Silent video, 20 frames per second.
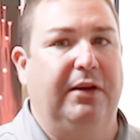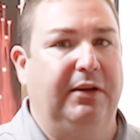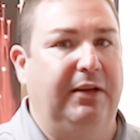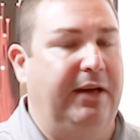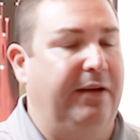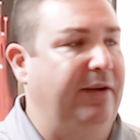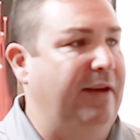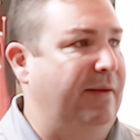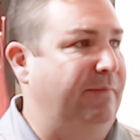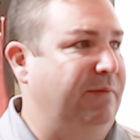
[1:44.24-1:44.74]

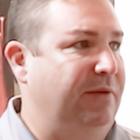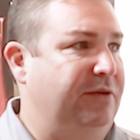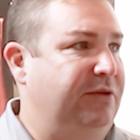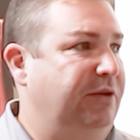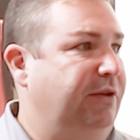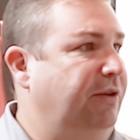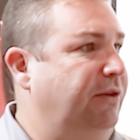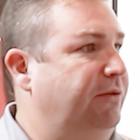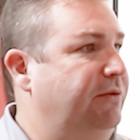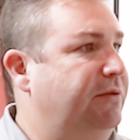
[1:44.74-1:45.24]
cloud app that
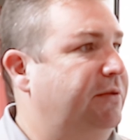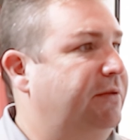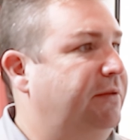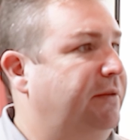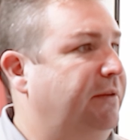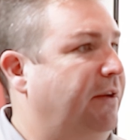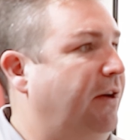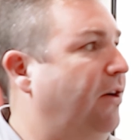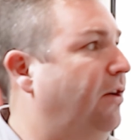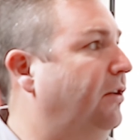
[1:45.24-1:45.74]
you use.
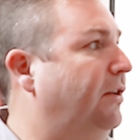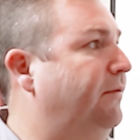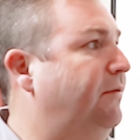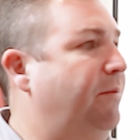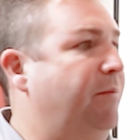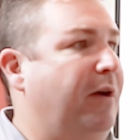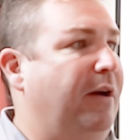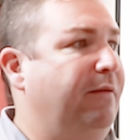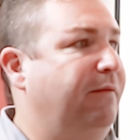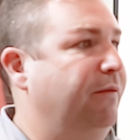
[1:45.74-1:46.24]
All of
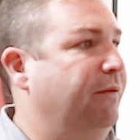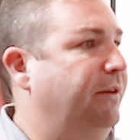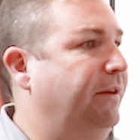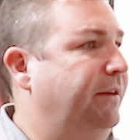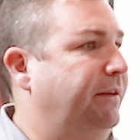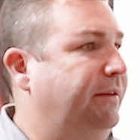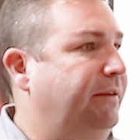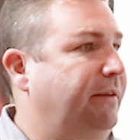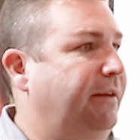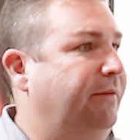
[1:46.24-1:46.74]
them offer
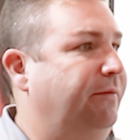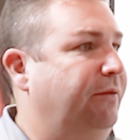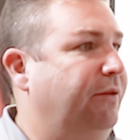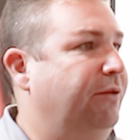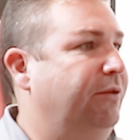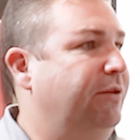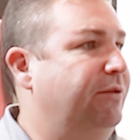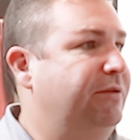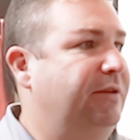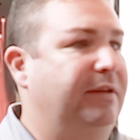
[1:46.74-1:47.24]
it. If you're
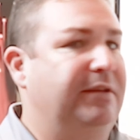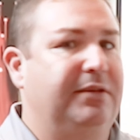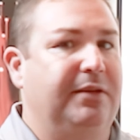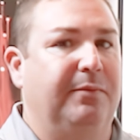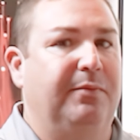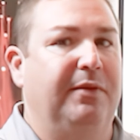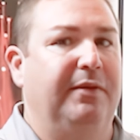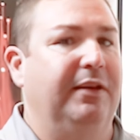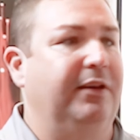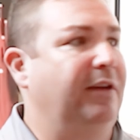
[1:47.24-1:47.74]
using
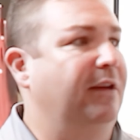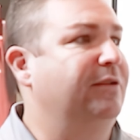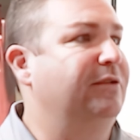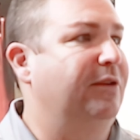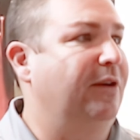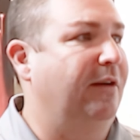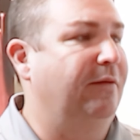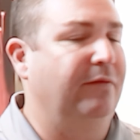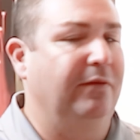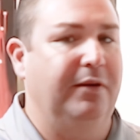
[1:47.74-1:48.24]
something that doesn't
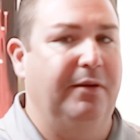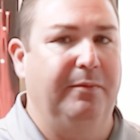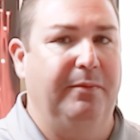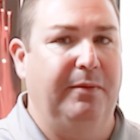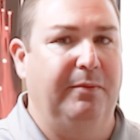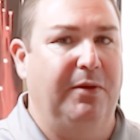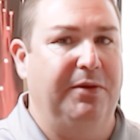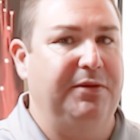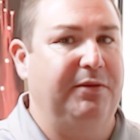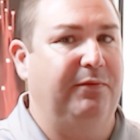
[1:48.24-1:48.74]
offer
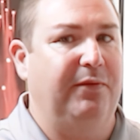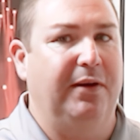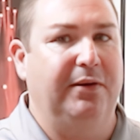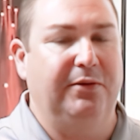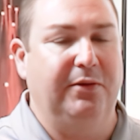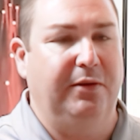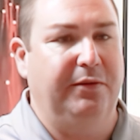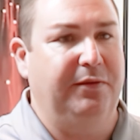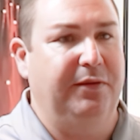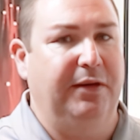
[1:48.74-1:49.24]

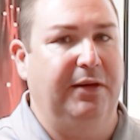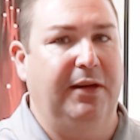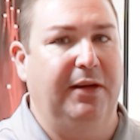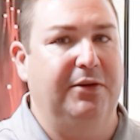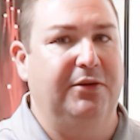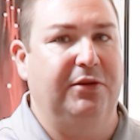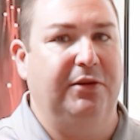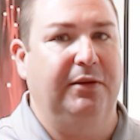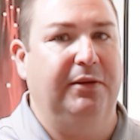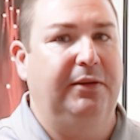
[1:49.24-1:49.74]
multi-factor
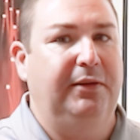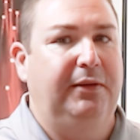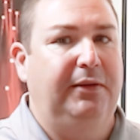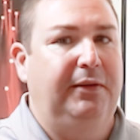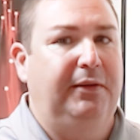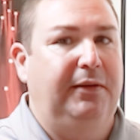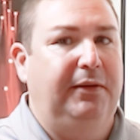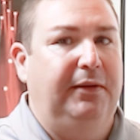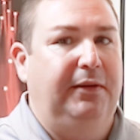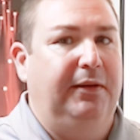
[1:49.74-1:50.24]
authentication,
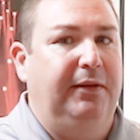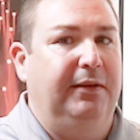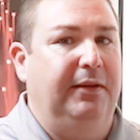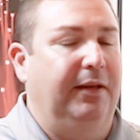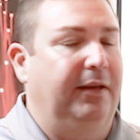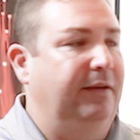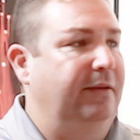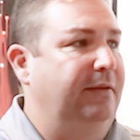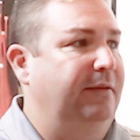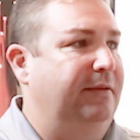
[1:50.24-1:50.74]

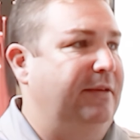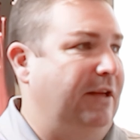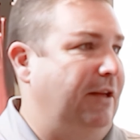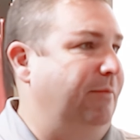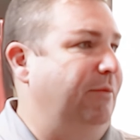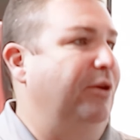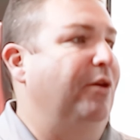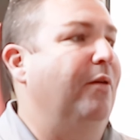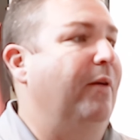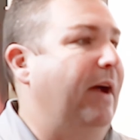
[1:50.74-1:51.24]
then tell
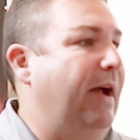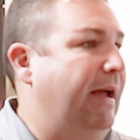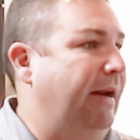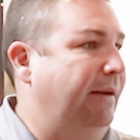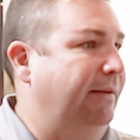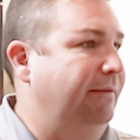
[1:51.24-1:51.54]
them to go at